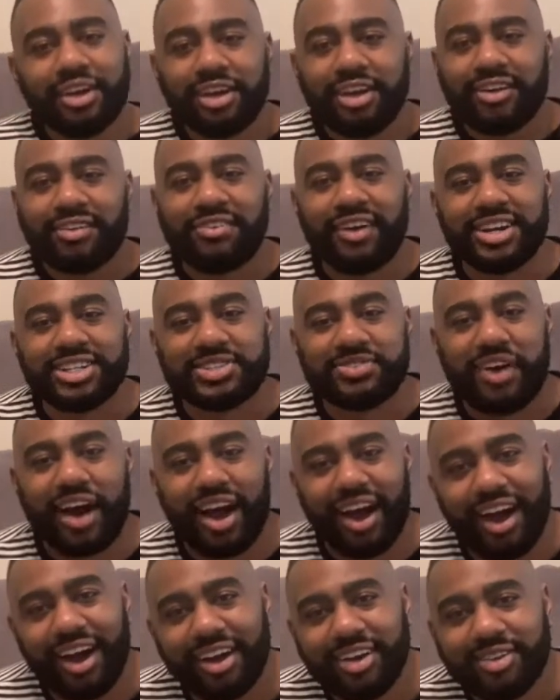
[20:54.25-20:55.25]
First of
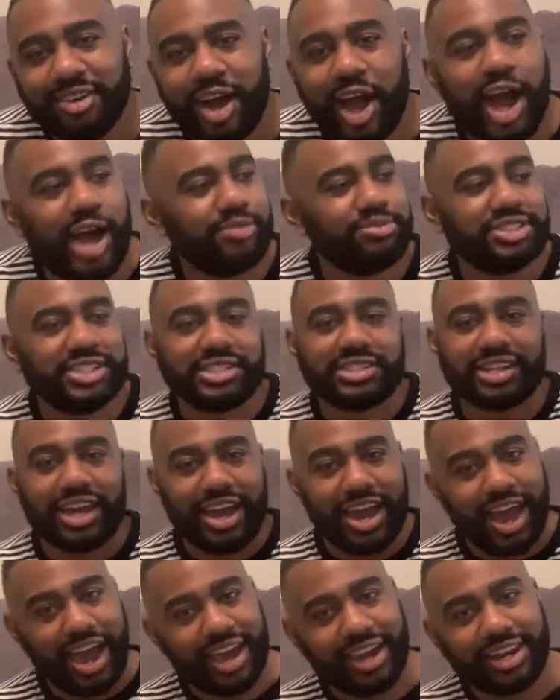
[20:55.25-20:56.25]
all, I'm just
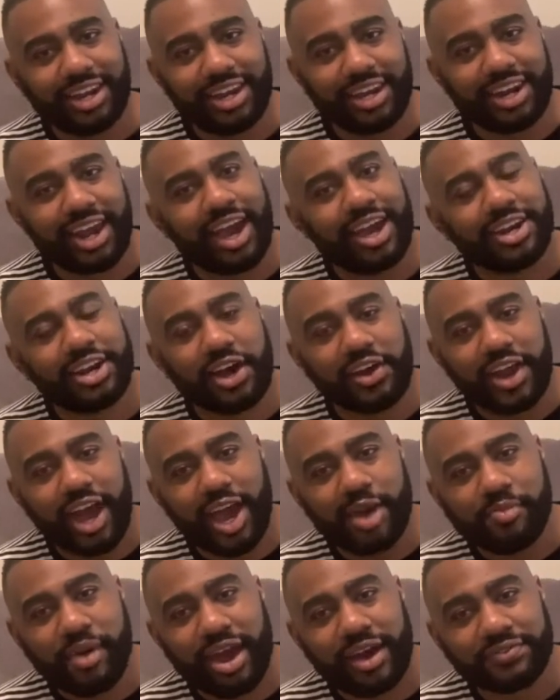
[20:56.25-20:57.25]
saying Annie and ain't no
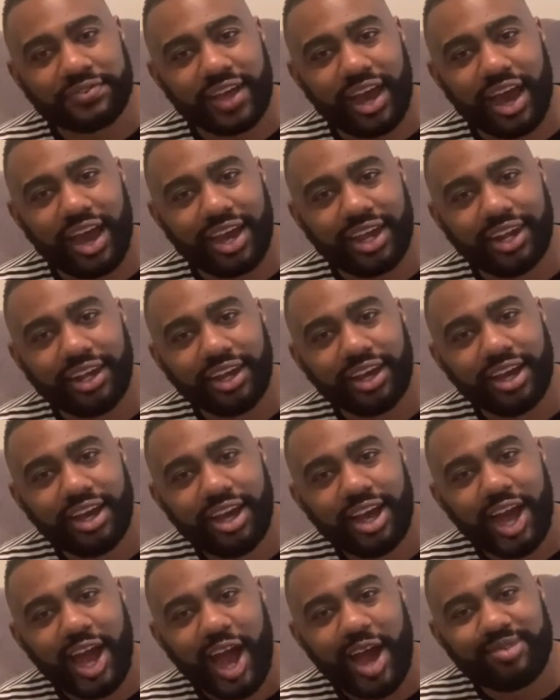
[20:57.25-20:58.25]
name after Annie.
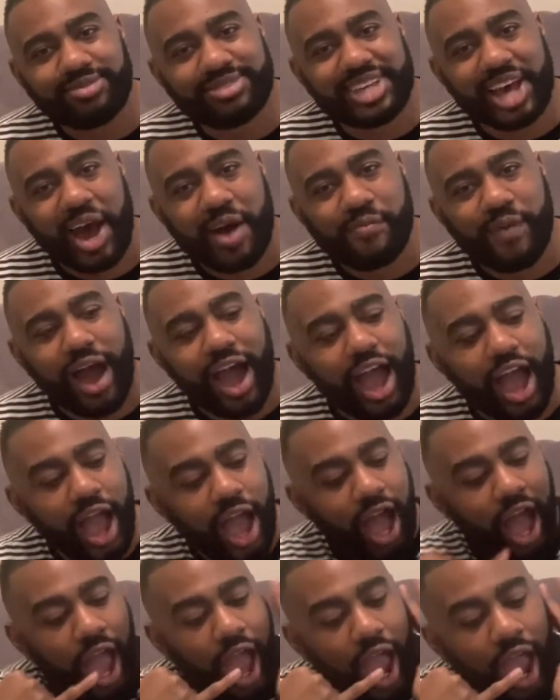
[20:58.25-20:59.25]
I'm talking about
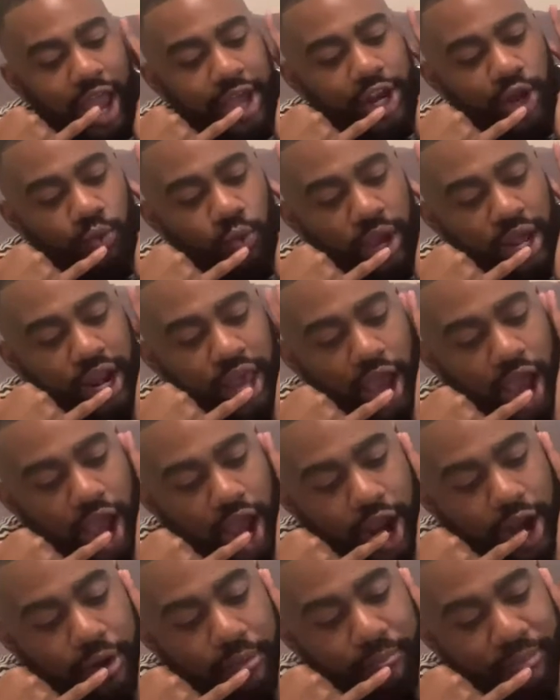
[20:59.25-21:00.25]
Annie really
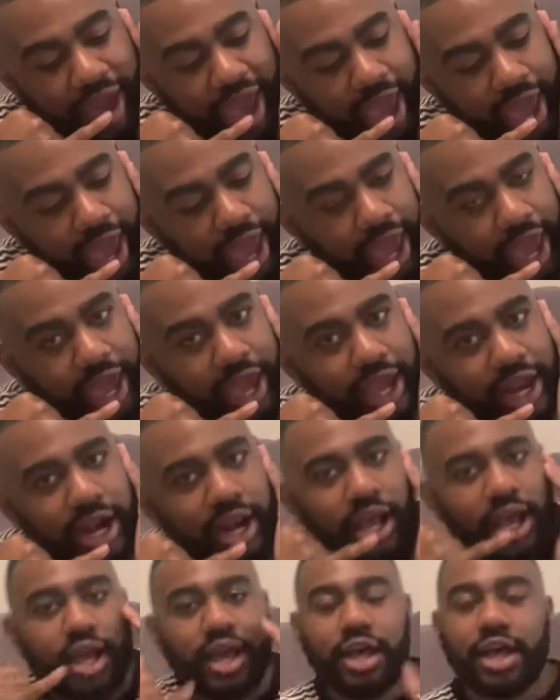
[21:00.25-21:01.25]
hurt bad.
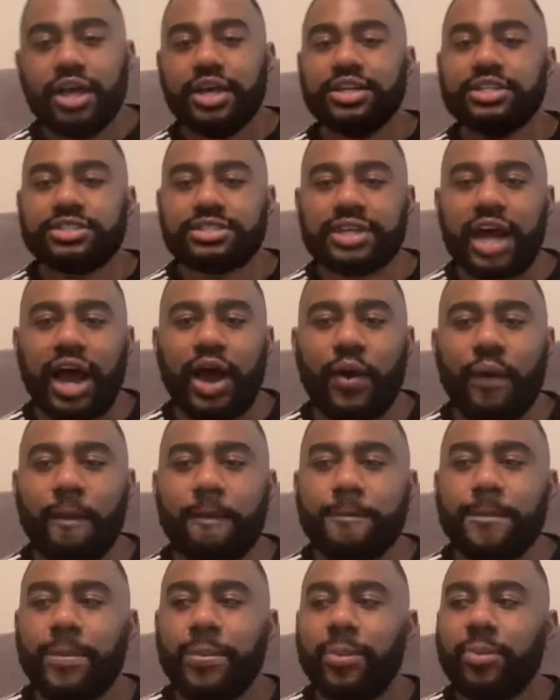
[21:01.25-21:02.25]

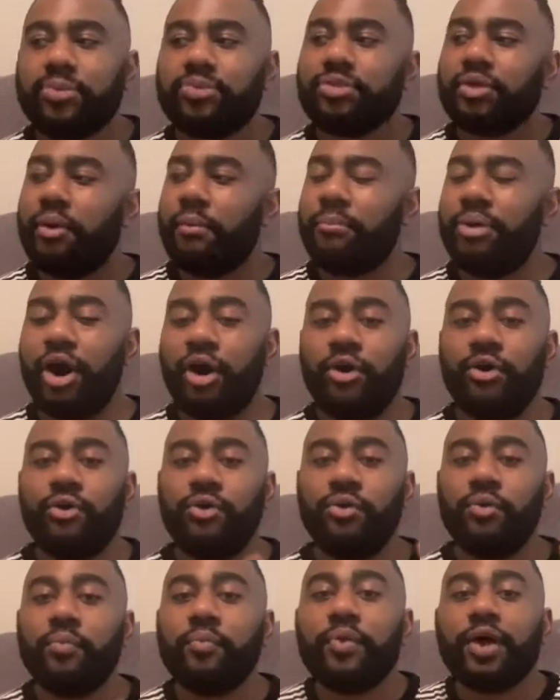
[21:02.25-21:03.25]
So,
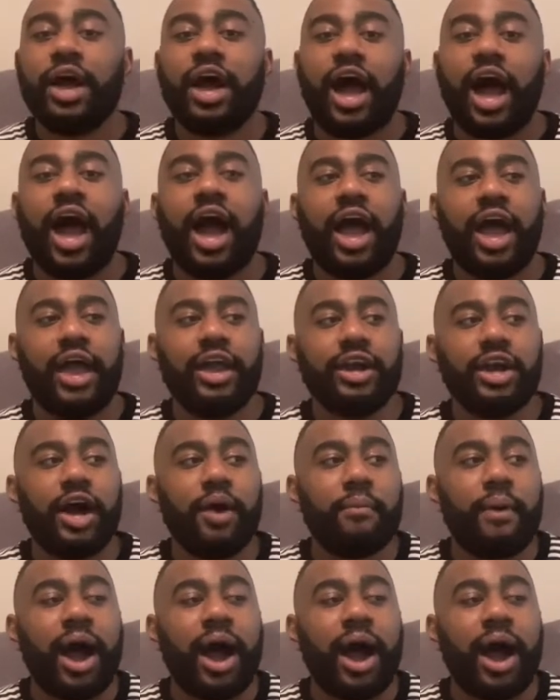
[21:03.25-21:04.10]
boom. I hang up.